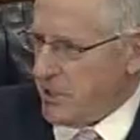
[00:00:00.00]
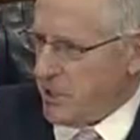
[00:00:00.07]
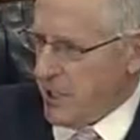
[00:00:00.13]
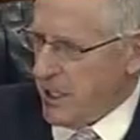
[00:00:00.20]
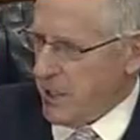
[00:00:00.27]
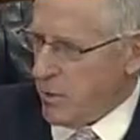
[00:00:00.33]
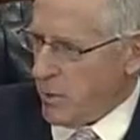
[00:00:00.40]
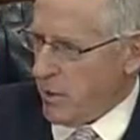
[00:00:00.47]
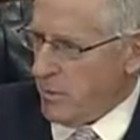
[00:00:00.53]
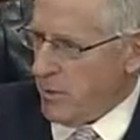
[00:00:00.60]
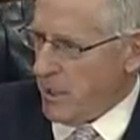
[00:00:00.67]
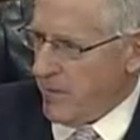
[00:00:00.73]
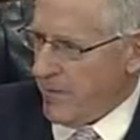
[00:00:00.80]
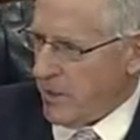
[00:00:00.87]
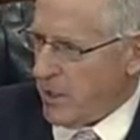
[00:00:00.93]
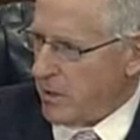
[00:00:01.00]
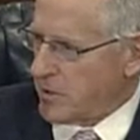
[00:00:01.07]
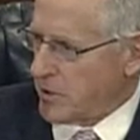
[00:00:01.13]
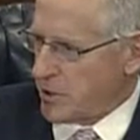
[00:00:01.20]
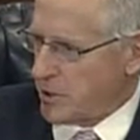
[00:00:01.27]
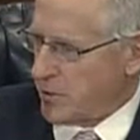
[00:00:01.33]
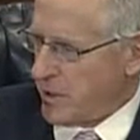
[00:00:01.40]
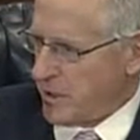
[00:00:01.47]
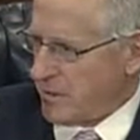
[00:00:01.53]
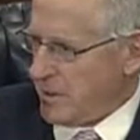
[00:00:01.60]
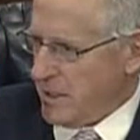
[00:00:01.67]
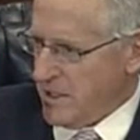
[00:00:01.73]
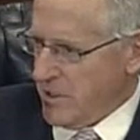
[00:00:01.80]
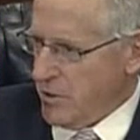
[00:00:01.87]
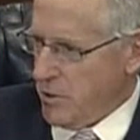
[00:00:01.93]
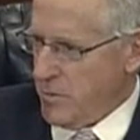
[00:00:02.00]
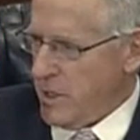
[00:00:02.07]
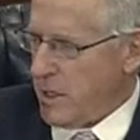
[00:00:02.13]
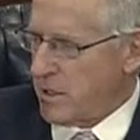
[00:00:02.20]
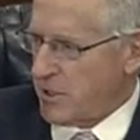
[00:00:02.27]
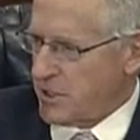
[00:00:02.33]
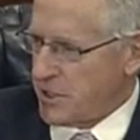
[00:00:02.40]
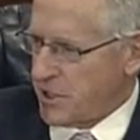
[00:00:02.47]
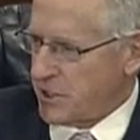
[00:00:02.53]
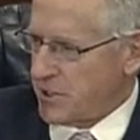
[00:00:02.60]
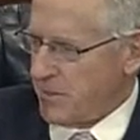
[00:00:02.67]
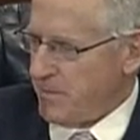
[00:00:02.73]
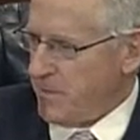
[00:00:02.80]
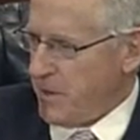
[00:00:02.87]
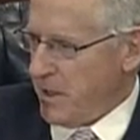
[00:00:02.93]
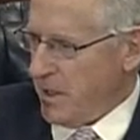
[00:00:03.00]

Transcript: January, but if it goes a strict numerical system,